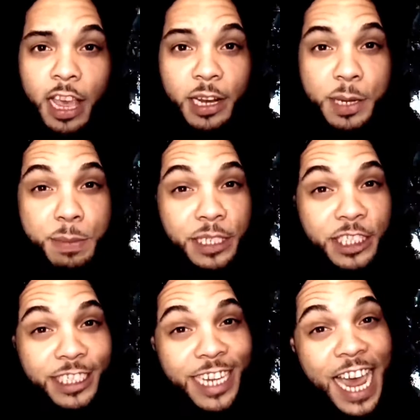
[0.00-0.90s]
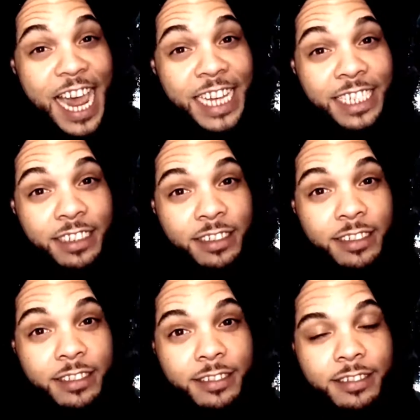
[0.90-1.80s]
And Dimension 9,
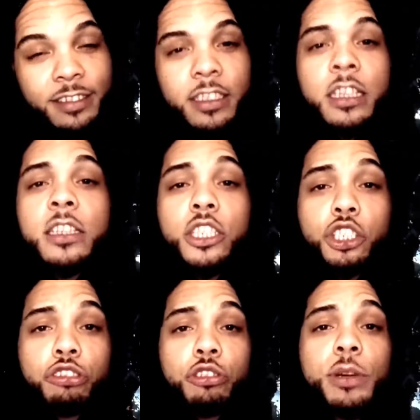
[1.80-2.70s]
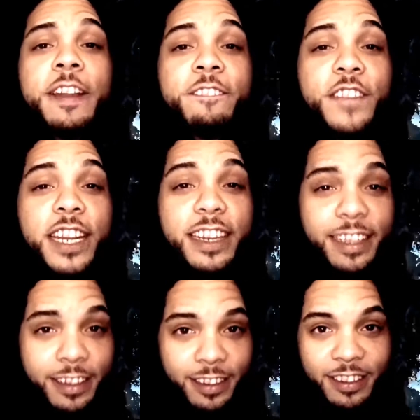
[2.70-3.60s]
the true
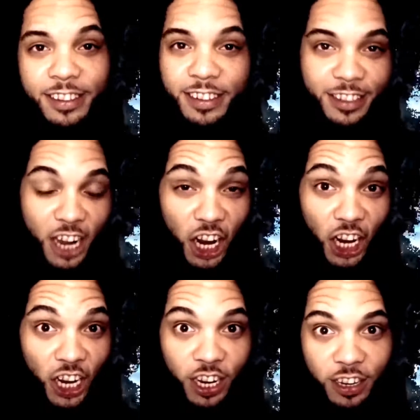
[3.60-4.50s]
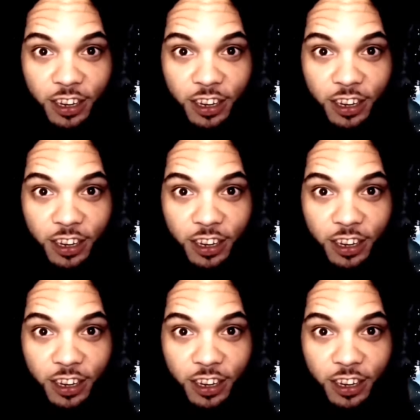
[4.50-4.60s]
infinity. Duh.